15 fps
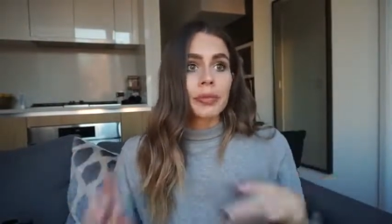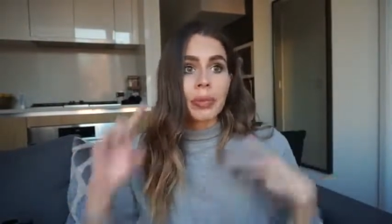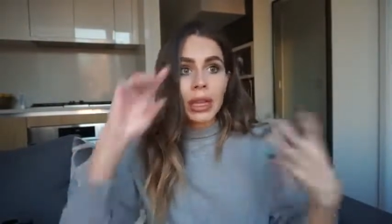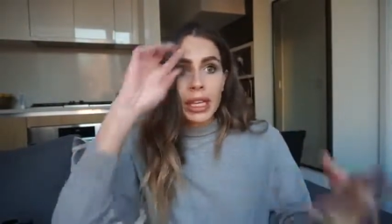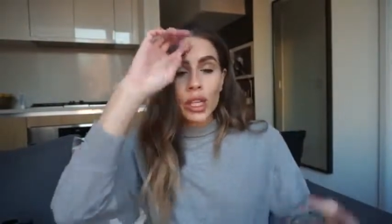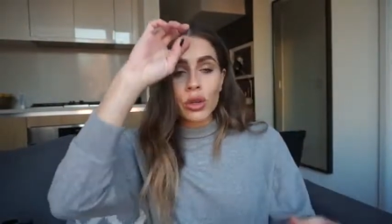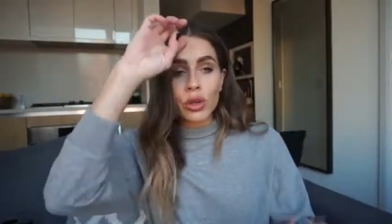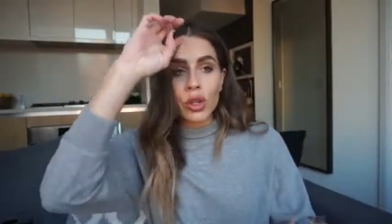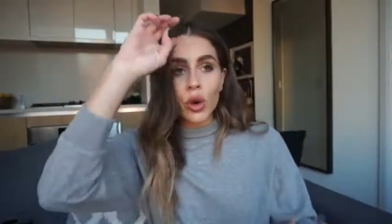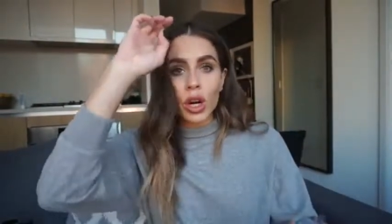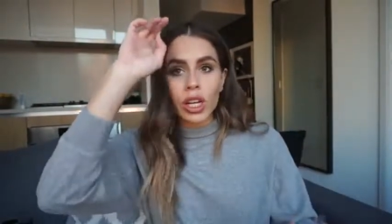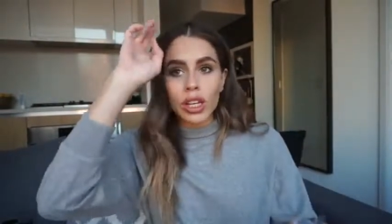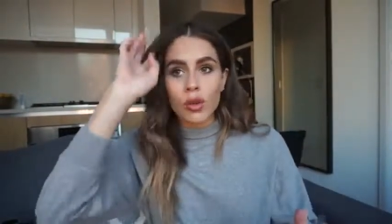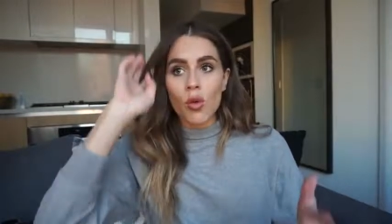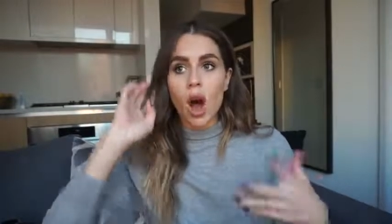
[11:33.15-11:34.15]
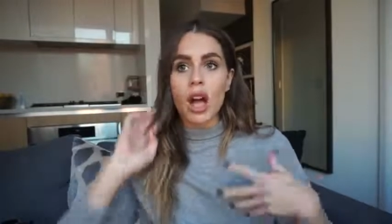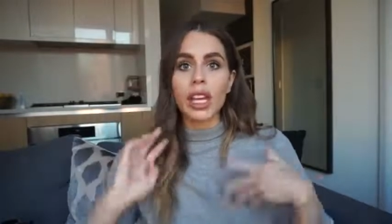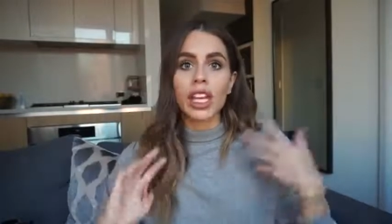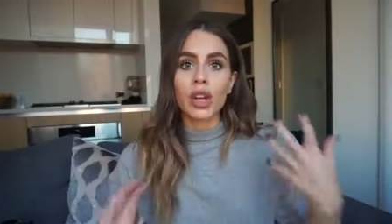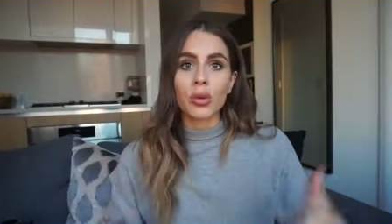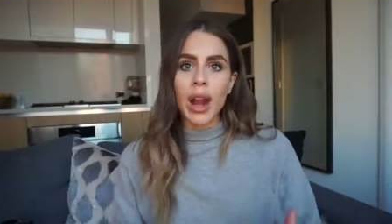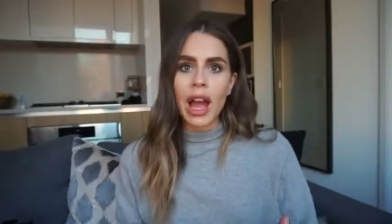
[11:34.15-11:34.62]
Being in New York and
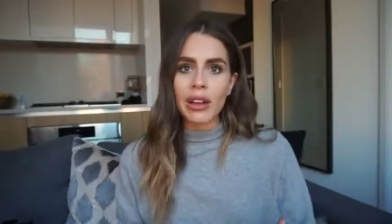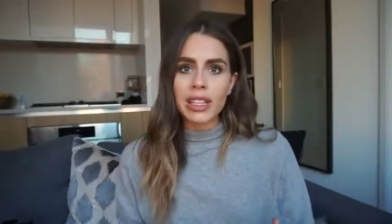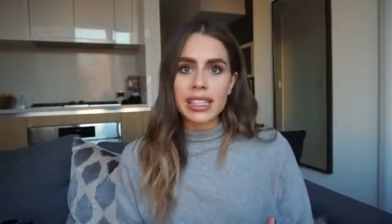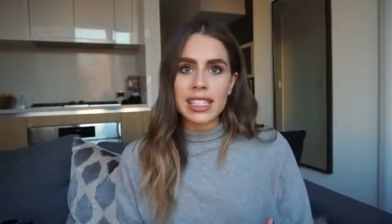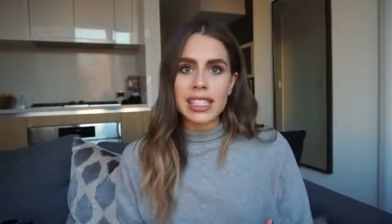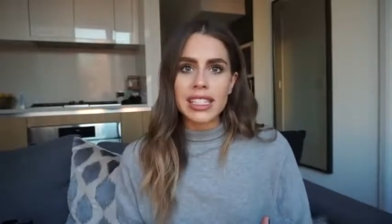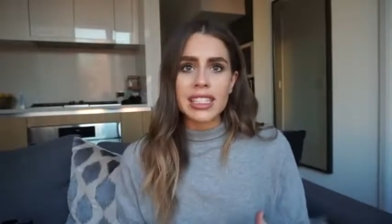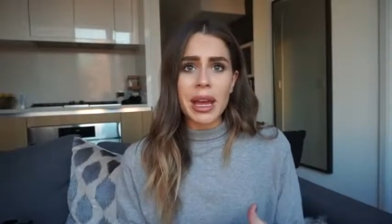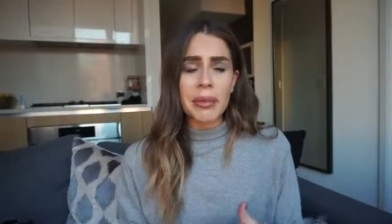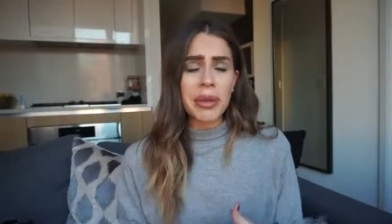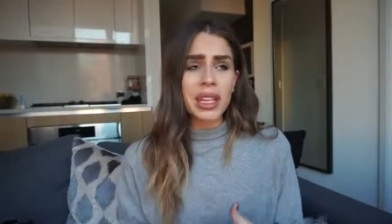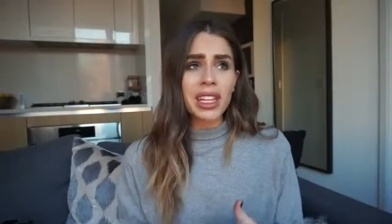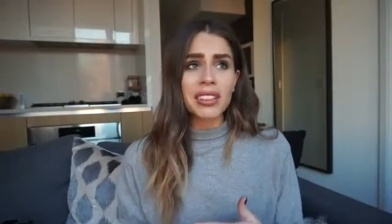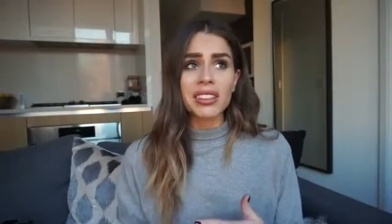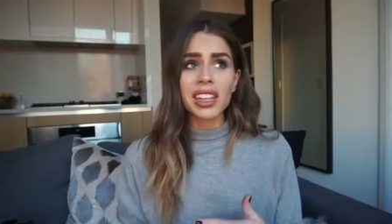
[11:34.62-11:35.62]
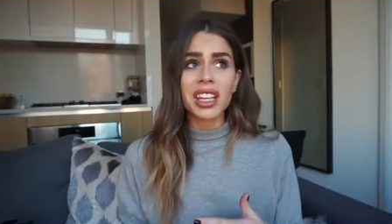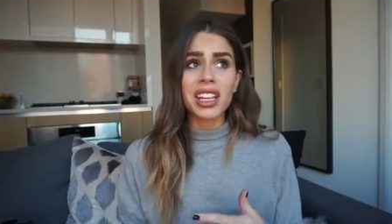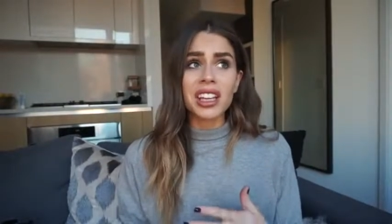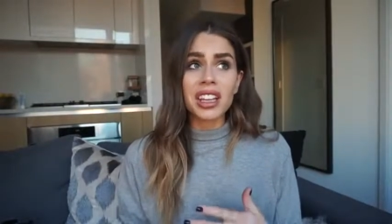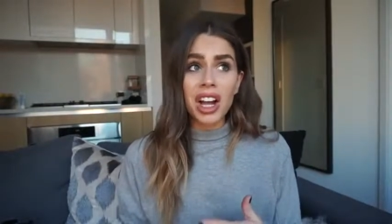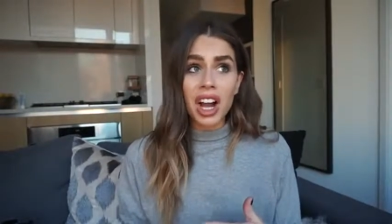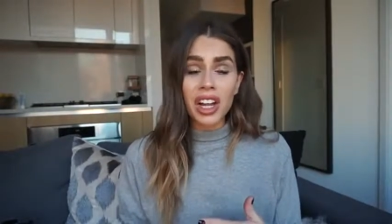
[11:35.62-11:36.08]
walking around and stepping in like
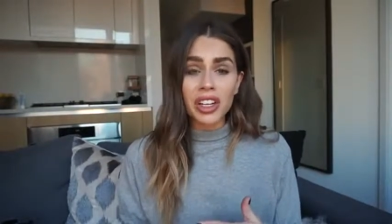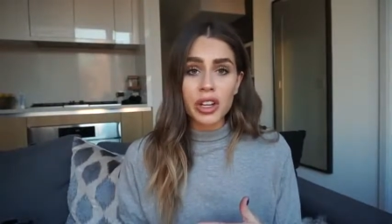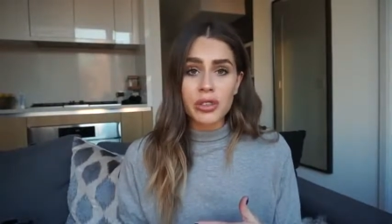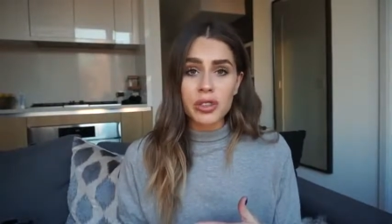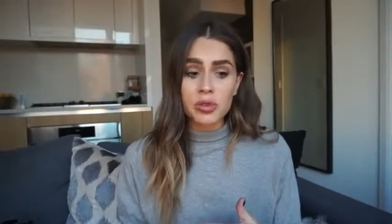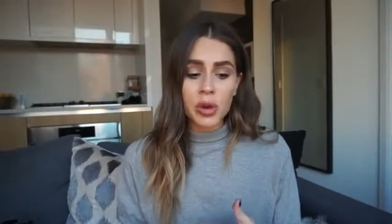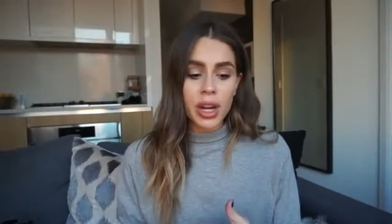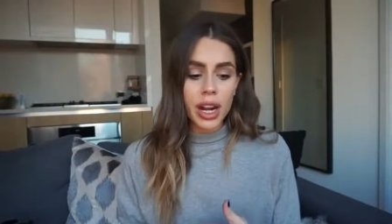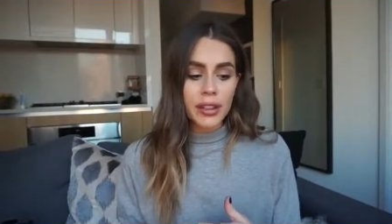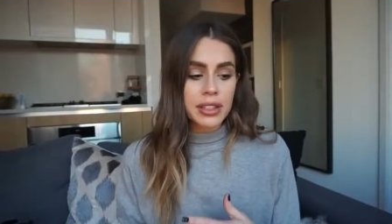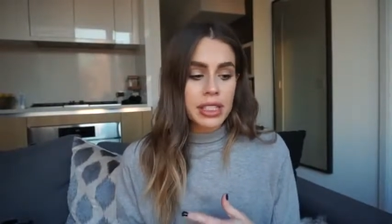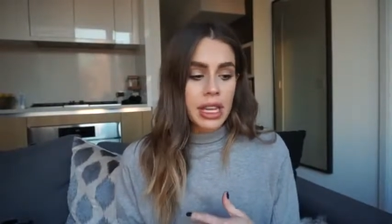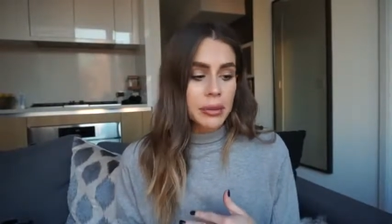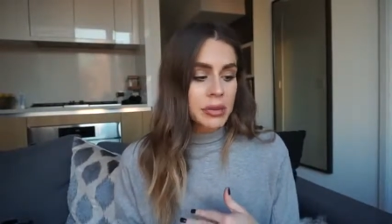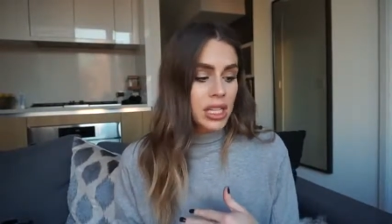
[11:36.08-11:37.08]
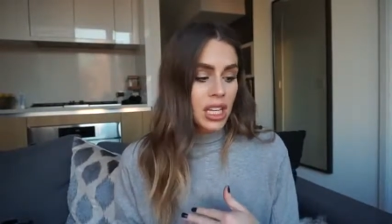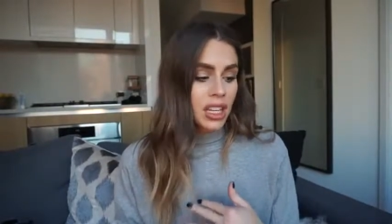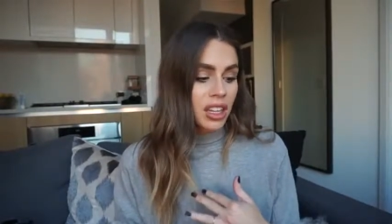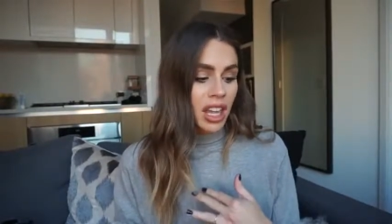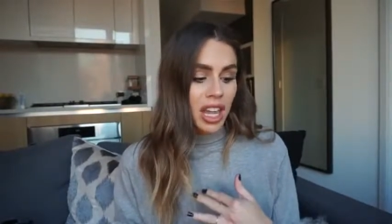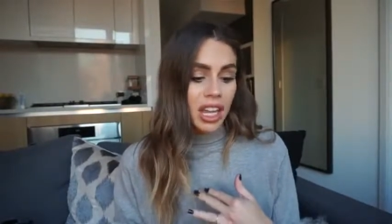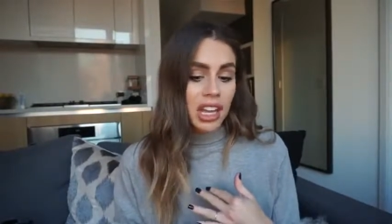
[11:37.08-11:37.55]
God knows what, I stepped
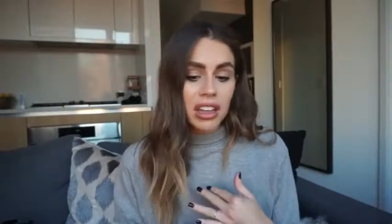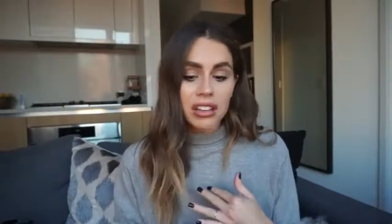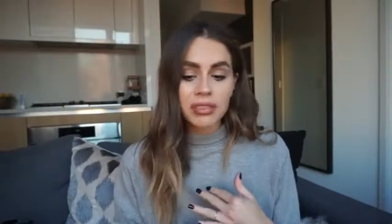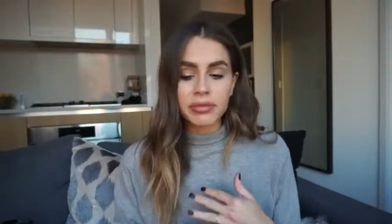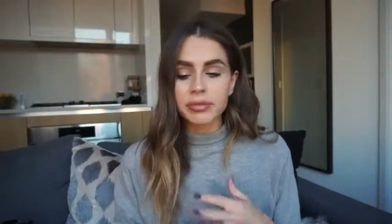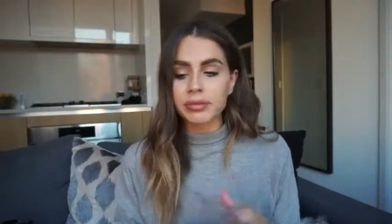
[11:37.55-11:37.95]
in like